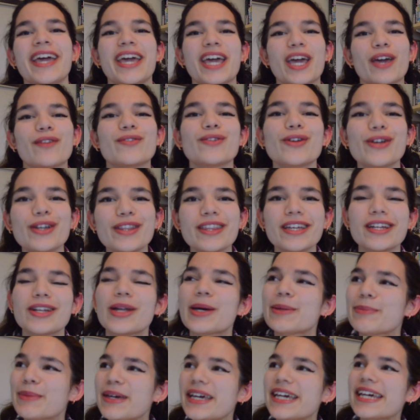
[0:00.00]
If you're anything
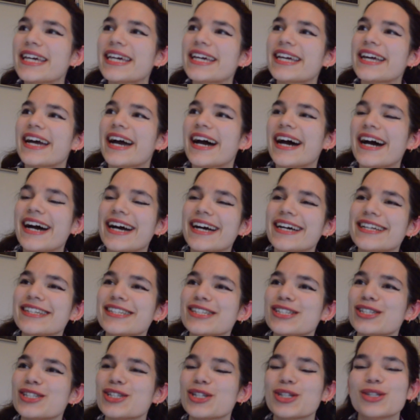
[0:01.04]
like me
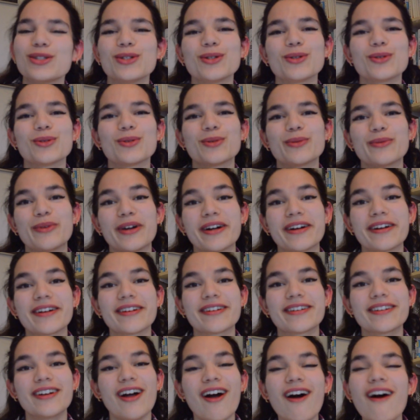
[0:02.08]
and you
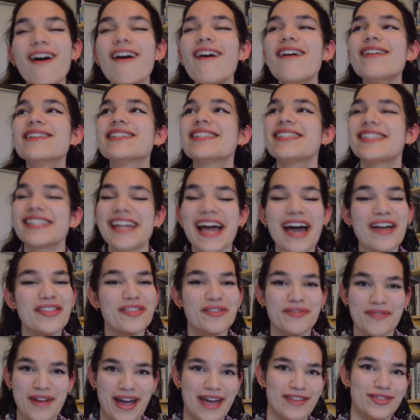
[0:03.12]
can't stand the
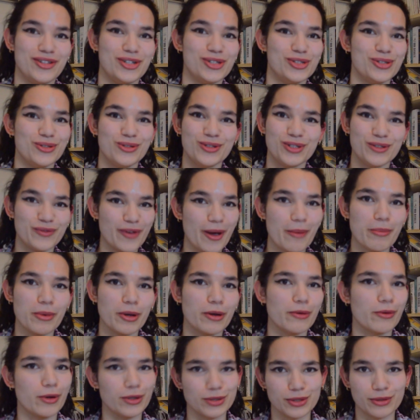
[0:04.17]
fact that as soon as
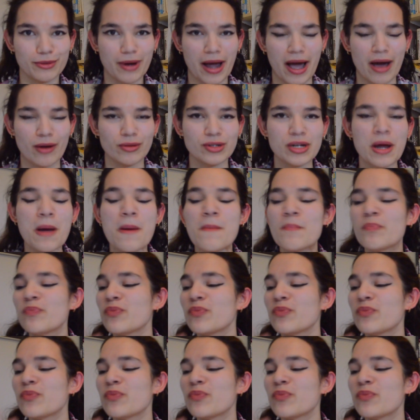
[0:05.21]
February rolls around,